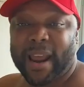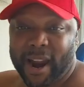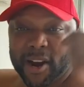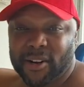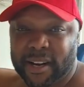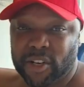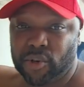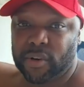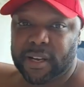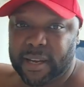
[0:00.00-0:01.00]
But I heard they
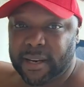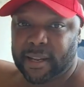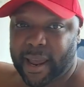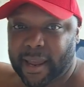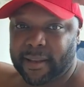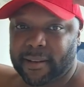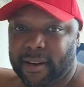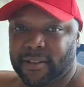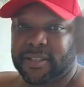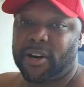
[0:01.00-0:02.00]
do good, like, you
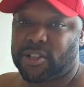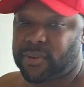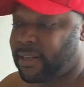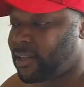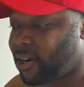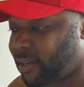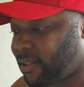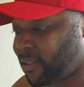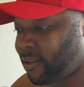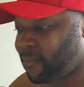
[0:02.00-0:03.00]
know, surgery in
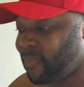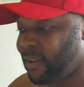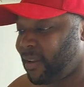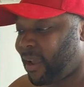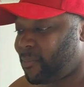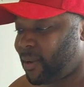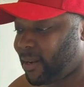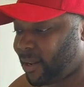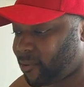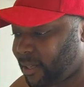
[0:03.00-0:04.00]
Turkey, so that could be
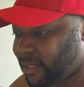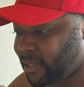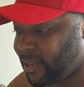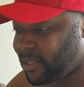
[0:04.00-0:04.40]
another reason.